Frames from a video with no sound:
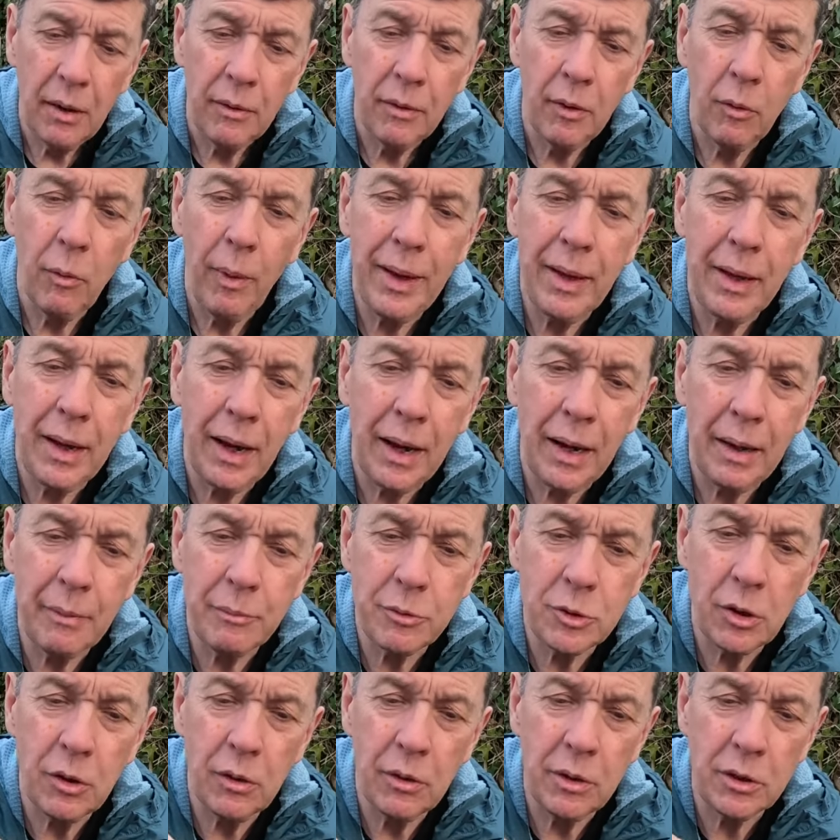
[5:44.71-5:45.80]
The way it
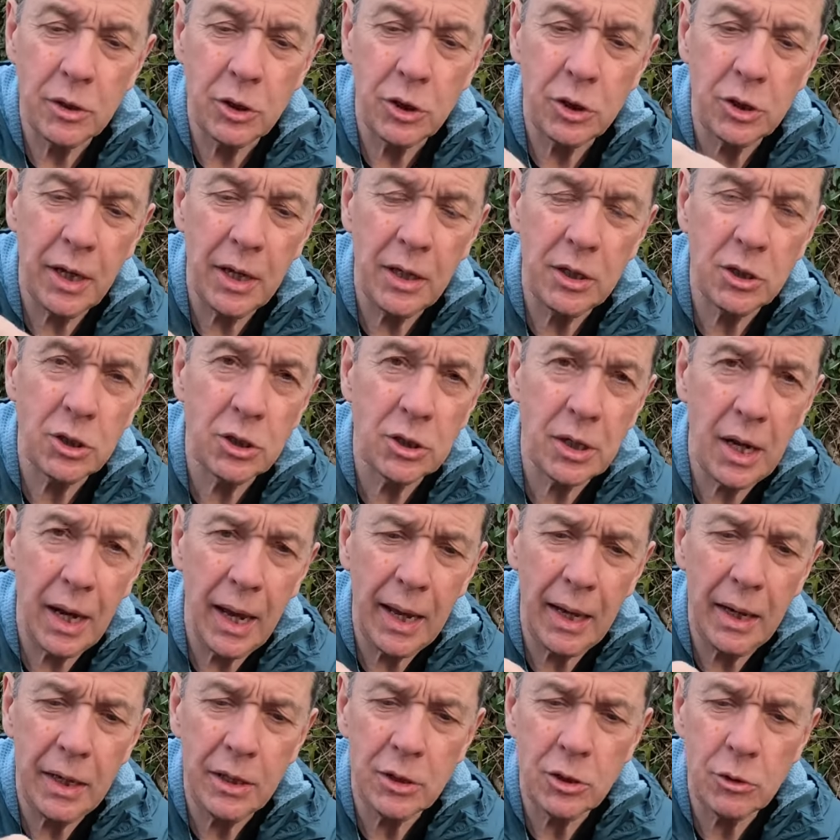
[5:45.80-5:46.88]
clips on has changed
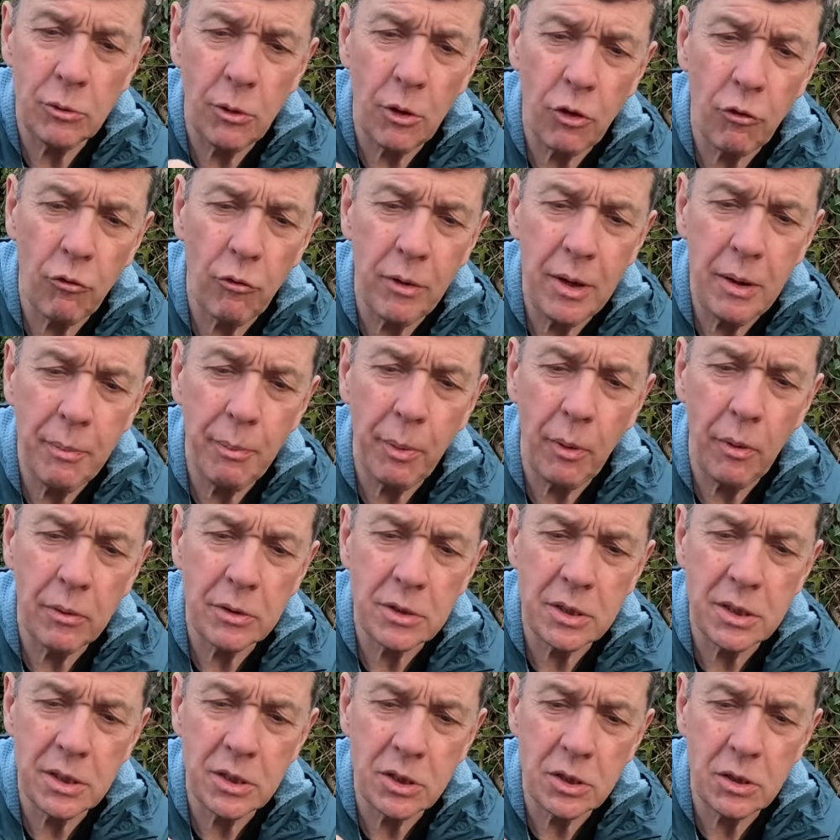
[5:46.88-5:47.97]
slightly to a 3-prong
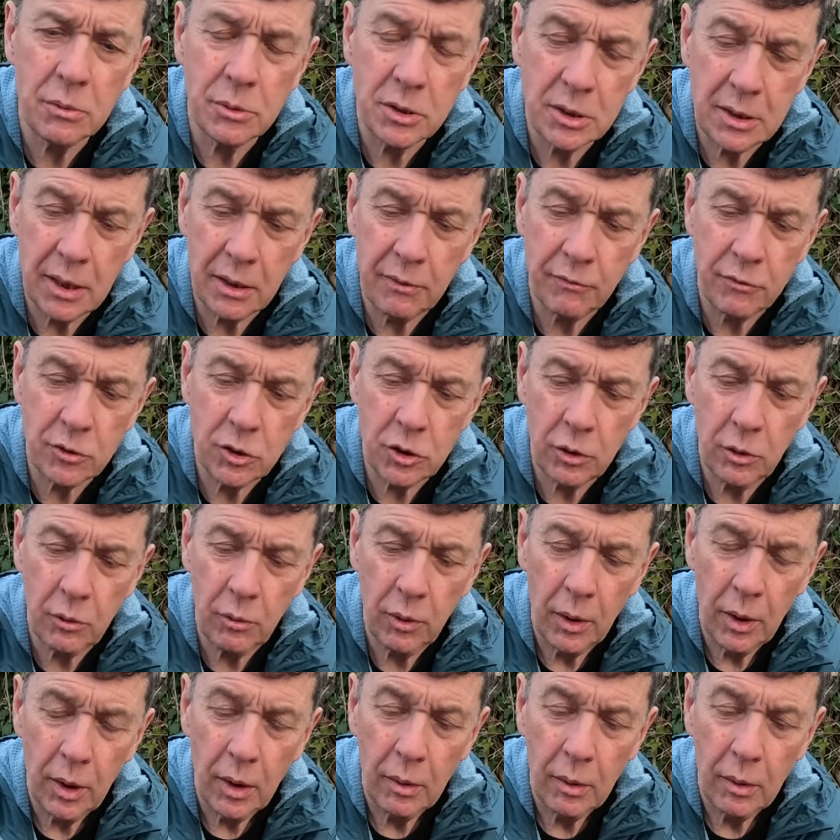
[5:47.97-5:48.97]
system instead of 2,